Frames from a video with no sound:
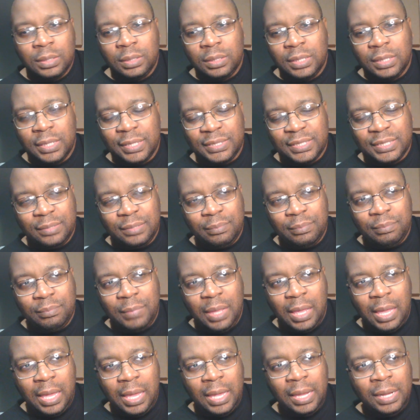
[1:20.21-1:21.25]
doesn't
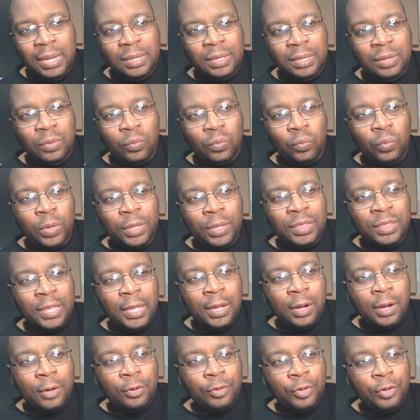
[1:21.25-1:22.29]
mean what they
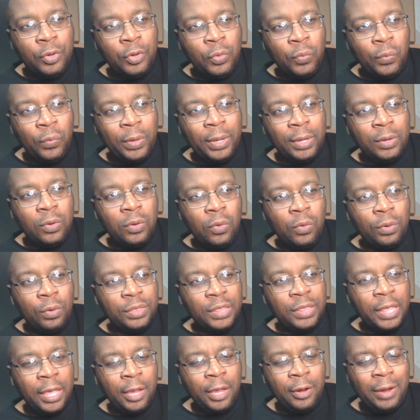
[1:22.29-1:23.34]
are doing or
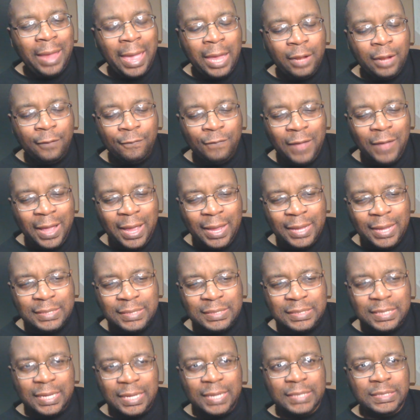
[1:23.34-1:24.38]
their
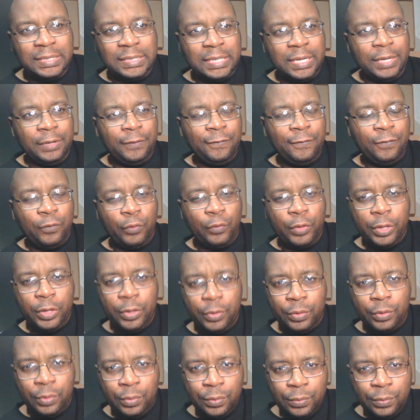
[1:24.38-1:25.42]
advice is good for you.